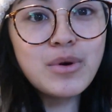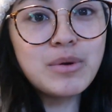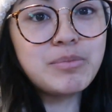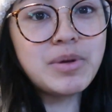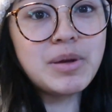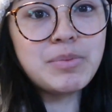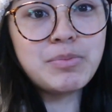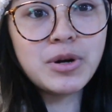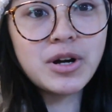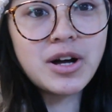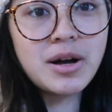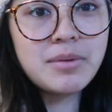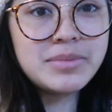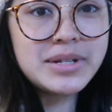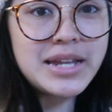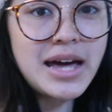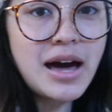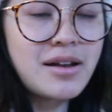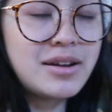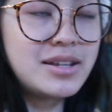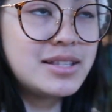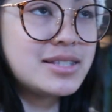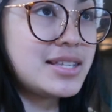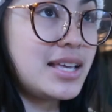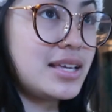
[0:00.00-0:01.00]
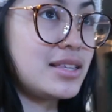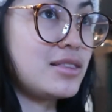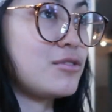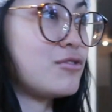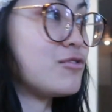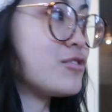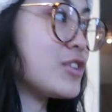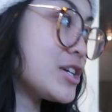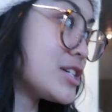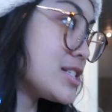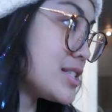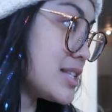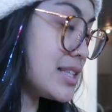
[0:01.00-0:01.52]
When people come down, it's like the
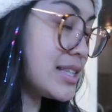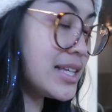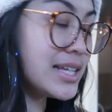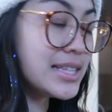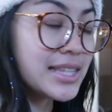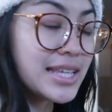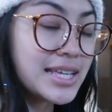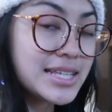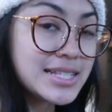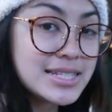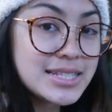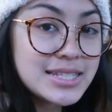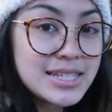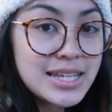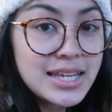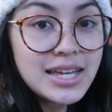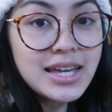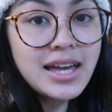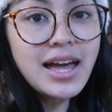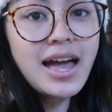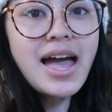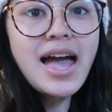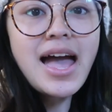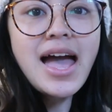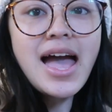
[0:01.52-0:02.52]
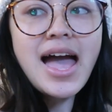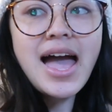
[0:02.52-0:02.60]
first thing that they see,